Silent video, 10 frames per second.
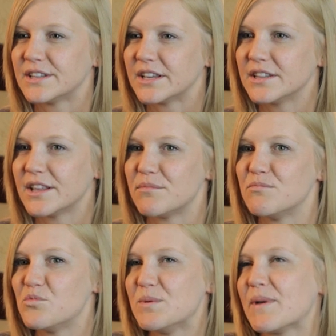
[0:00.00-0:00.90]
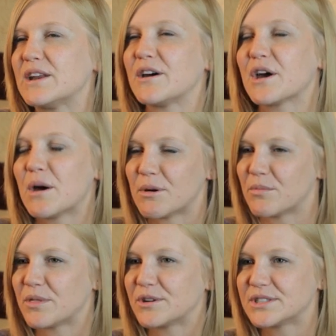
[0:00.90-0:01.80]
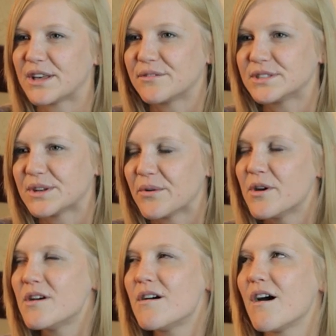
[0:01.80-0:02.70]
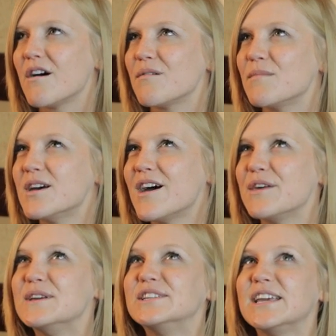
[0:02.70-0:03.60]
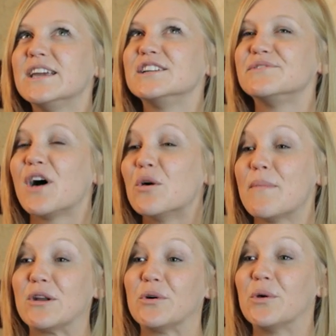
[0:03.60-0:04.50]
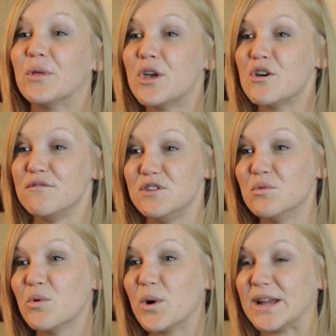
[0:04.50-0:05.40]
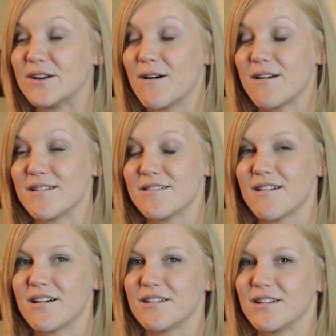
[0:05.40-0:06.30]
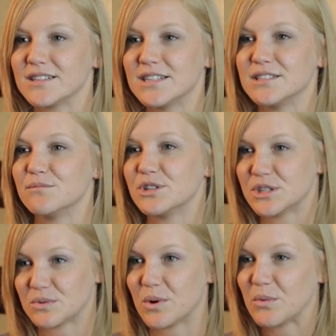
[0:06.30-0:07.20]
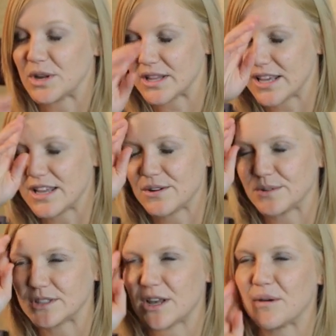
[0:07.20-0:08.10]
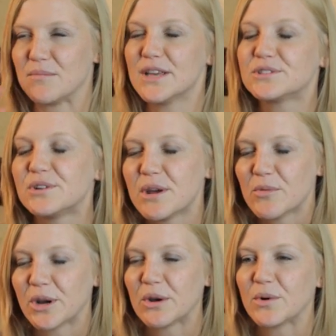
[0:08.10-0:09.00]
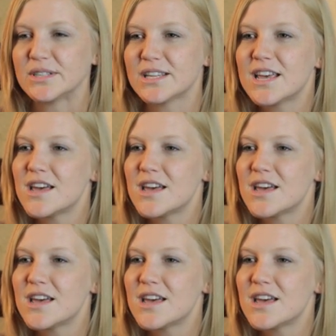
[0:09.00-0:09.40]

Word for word: that, that we might not come up with ourselves. So um, I think taking a developmental viewpoint on, on autism, which is what one of the keynotes um, yesterday morning was,